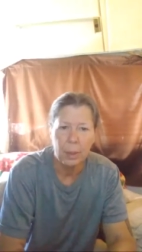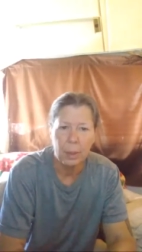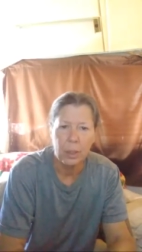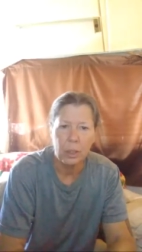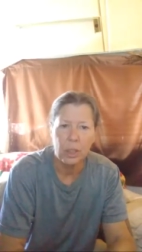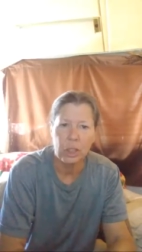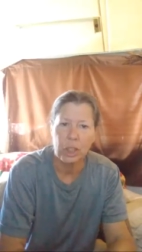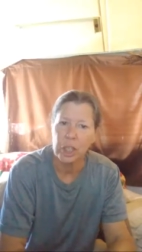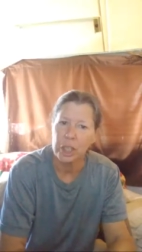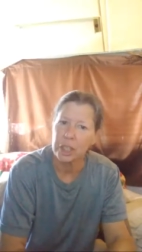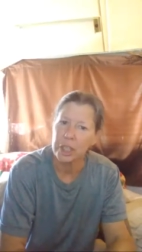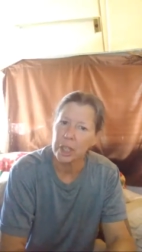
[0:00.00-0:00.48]

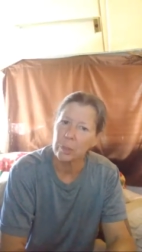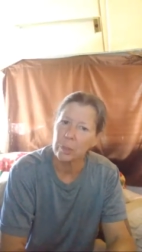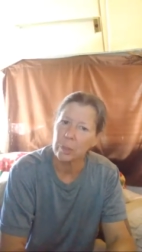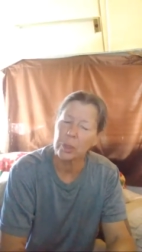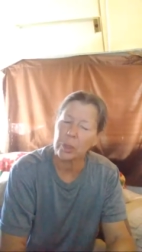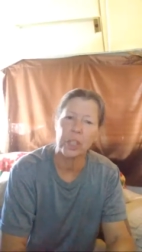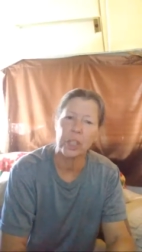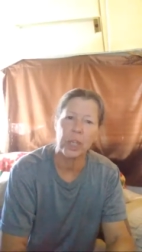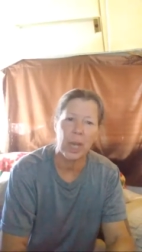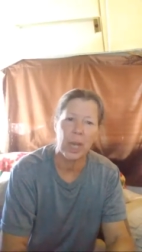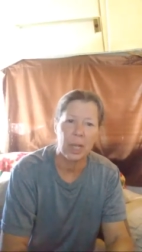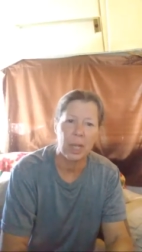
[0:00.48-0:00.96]
She did what
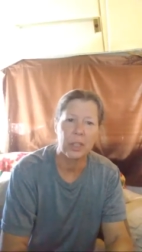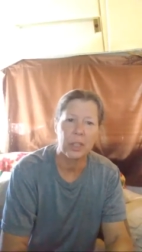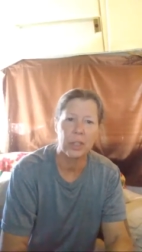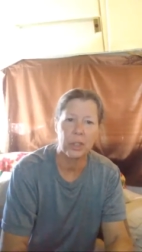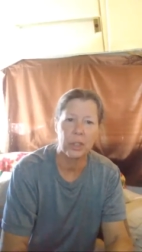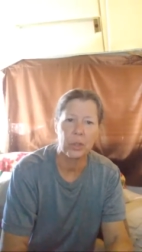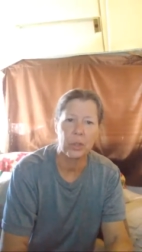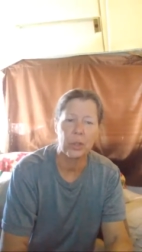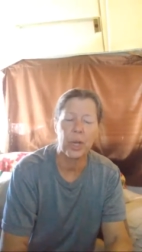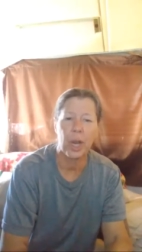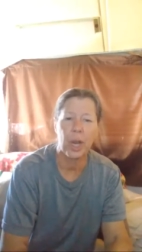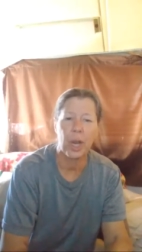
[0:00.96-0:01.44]
she had to
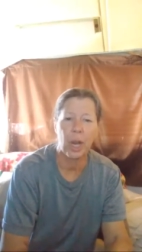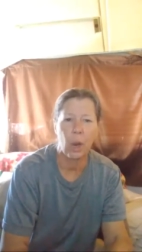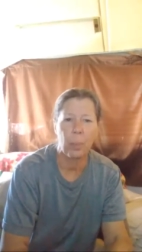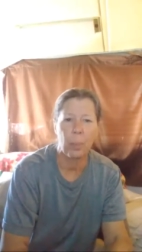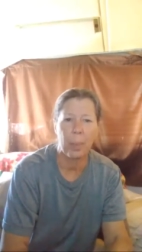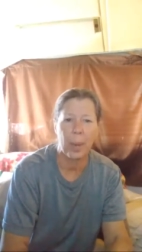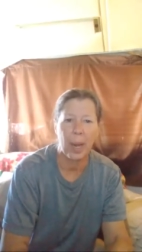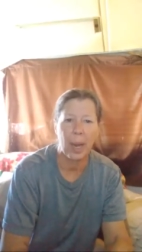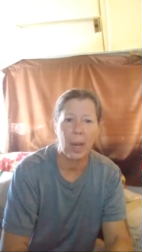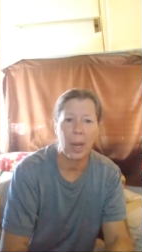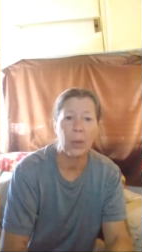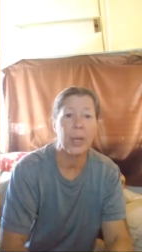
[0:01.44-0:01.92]
do to help
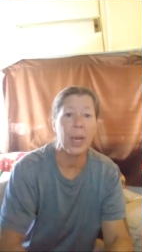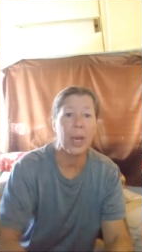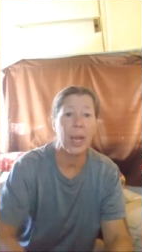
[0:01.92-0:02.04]
out,